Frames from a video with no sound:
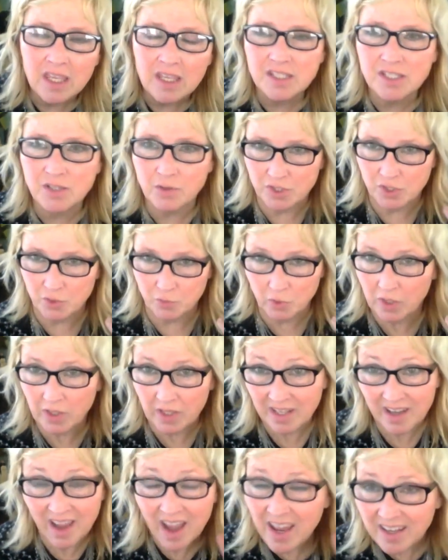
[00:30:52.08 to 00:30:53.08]
So it's
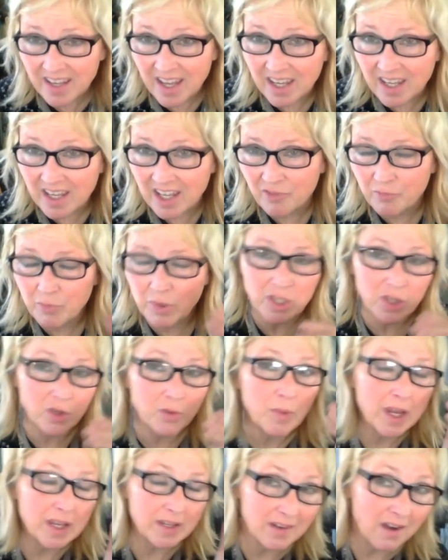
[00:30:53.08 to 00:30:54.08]
really not negative, but you
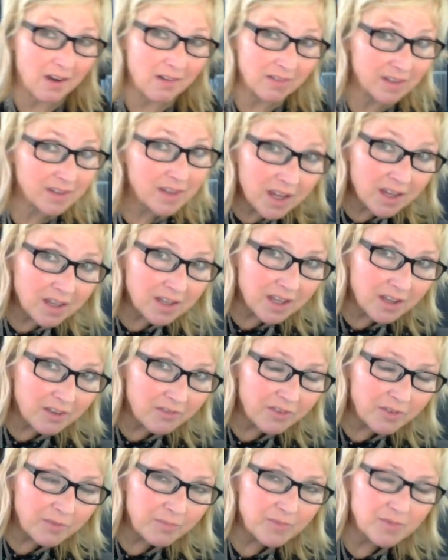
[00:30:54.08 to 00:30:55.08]
might call it negative.
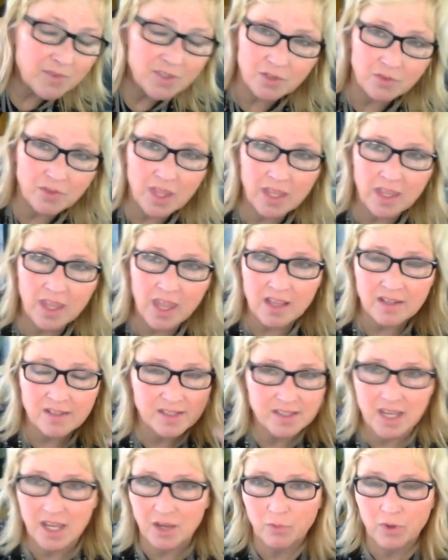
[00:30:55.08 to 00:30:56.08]
So they can't
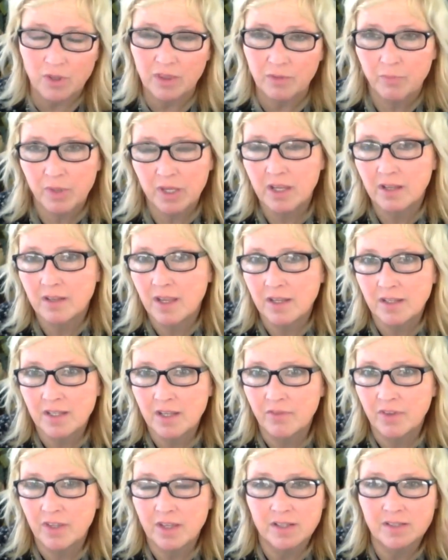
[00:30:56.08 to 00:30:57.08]
say when the peak of
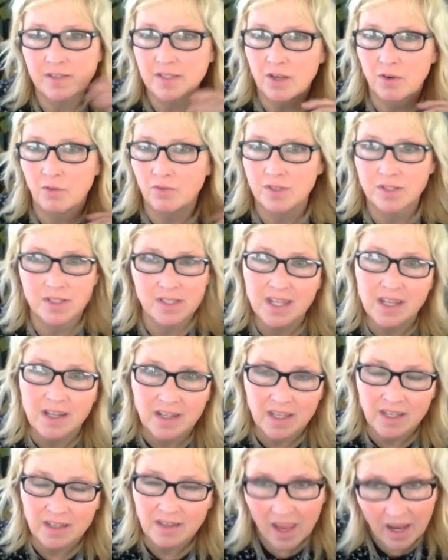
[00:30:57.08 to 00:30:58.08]
negativity, because they don't see
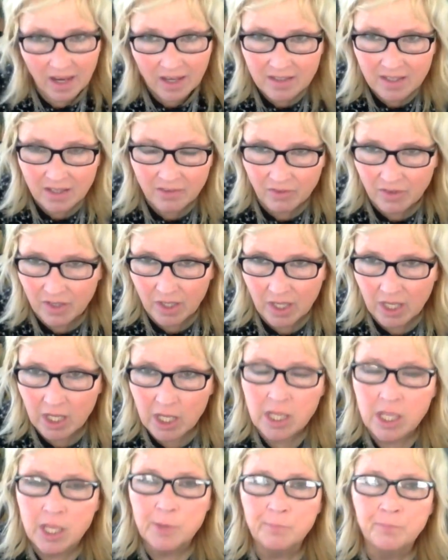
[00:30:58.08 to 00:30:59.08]
any negativity.
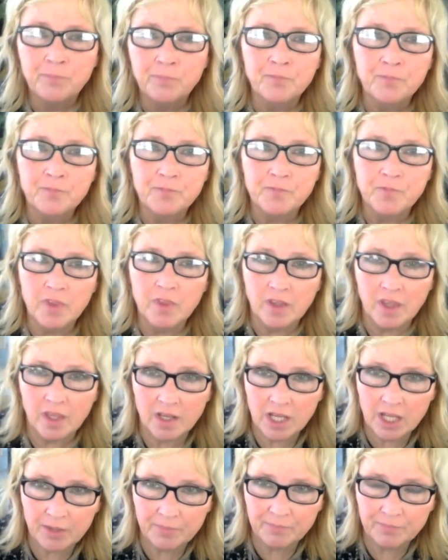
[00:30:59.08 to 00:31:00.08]
Get
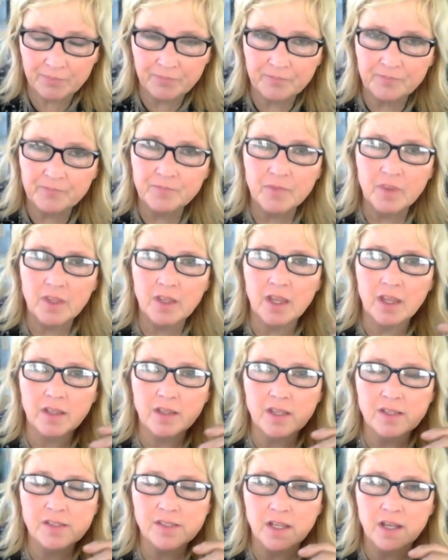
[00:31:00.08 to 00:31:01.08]
it? And
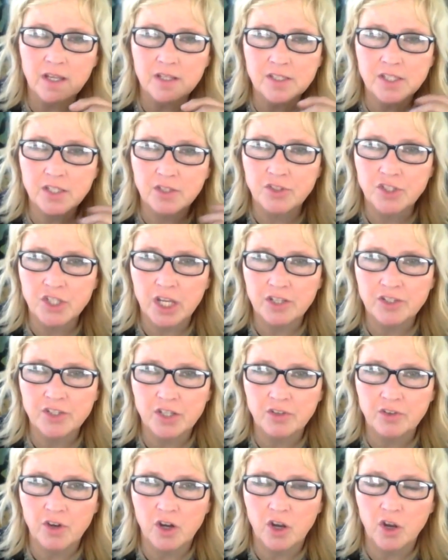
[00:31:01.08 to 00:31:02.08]
they said, as you change
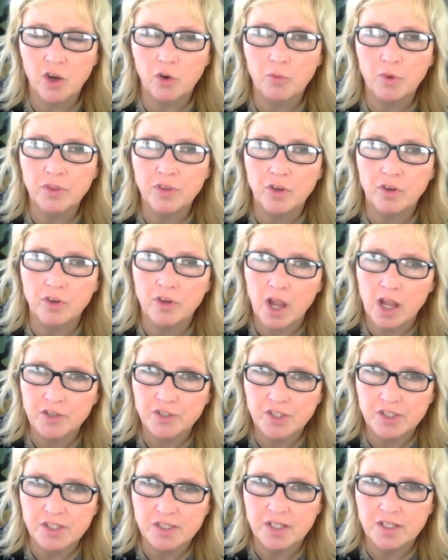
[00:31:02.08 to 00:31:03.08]
and grow with your
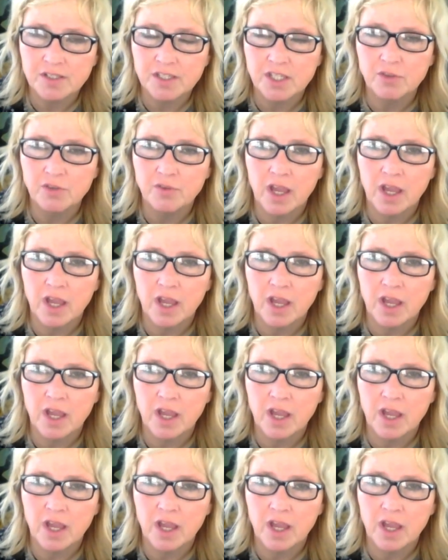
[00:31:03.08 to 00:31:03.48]
consciousness, you